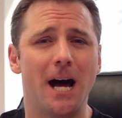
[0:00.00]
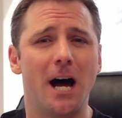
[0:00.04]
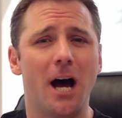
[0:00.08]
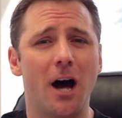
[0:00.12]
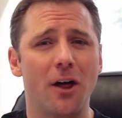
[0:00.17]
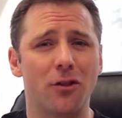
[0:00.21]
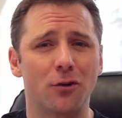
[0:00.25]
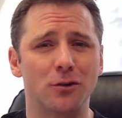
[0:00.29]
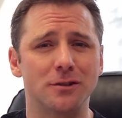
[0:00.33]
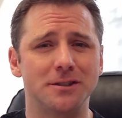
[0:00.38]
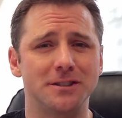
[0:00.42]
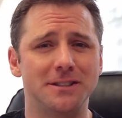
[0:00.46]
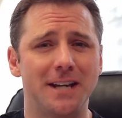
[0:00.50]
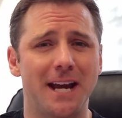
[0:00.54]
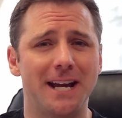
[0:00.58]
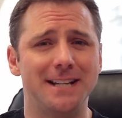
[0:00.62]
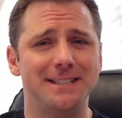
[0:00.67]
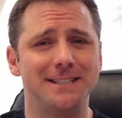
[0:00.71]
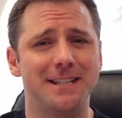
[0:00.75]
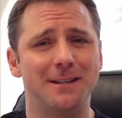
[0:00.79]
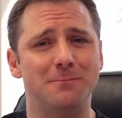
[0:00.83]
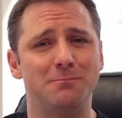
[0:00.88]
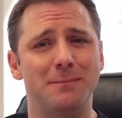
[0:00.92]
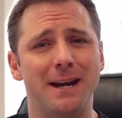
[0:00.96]
Other
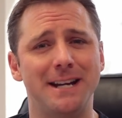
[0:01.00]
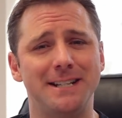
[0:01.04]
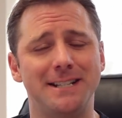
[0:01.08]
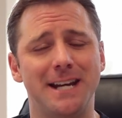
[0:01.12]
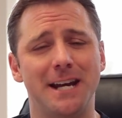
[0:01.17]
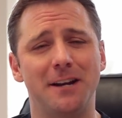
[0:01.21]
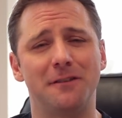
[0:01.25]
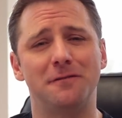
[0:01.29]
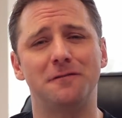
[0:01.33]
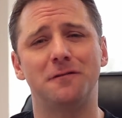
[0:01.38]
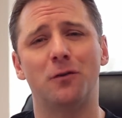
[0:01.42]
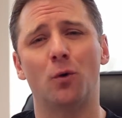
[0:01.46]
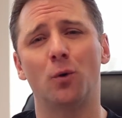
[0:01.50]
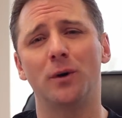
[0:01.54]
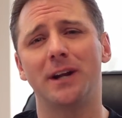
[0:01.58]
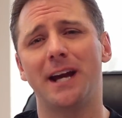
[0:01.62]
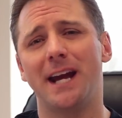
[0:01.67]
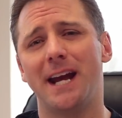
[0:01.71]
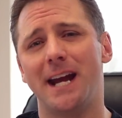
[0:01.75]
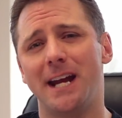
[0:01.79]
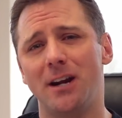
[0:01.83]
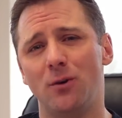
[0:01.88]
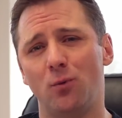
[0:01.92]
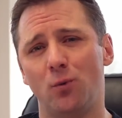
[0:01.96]
states, it may take 4
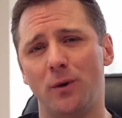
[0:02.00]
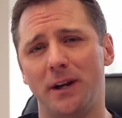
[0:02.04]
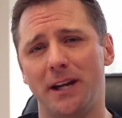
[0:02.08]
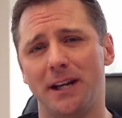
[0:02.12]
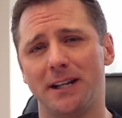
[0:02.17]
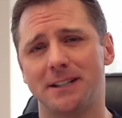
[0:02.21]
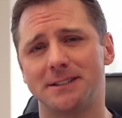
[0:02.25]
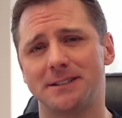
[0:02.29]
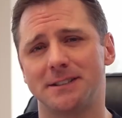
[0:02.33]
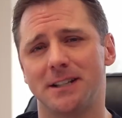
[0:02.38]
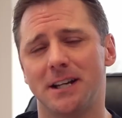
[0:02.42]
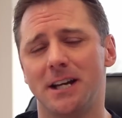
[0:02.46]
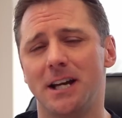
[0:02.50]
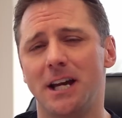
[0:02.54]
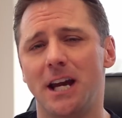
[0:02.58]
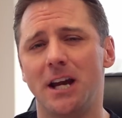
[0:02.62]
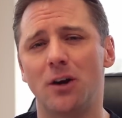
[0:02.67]
to 8 weeks.